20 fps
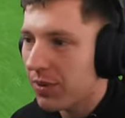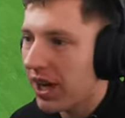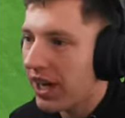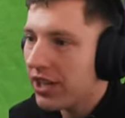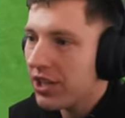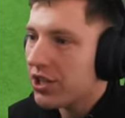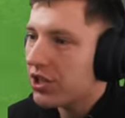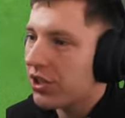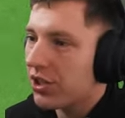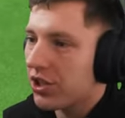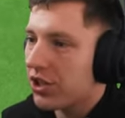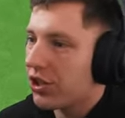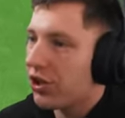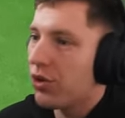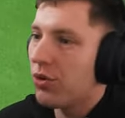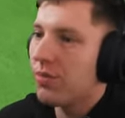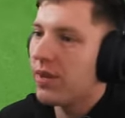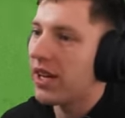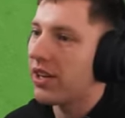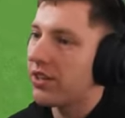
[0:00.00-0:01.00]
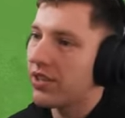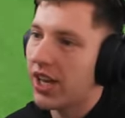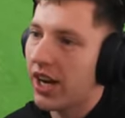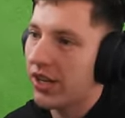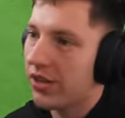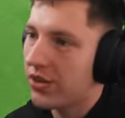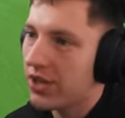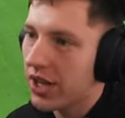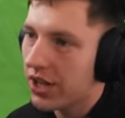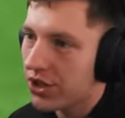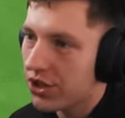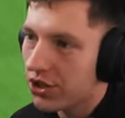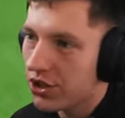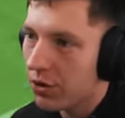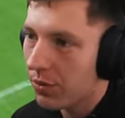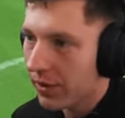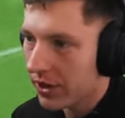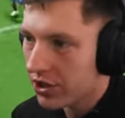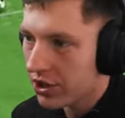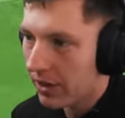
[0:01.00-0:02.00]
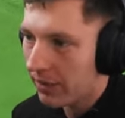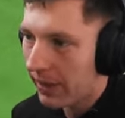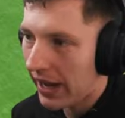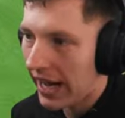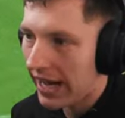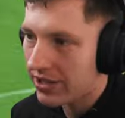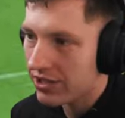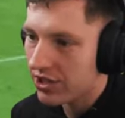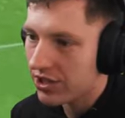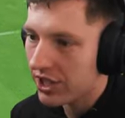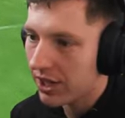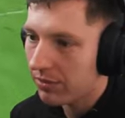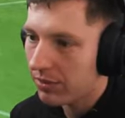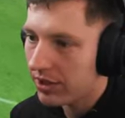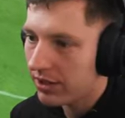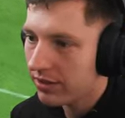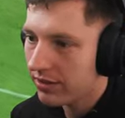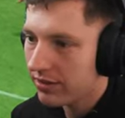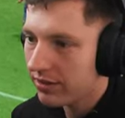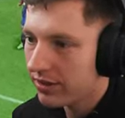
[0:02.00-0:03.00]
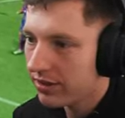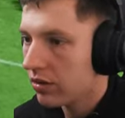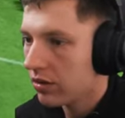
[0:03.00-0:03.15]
but I just assumed that he was going to do something stupid and try to pass to someone.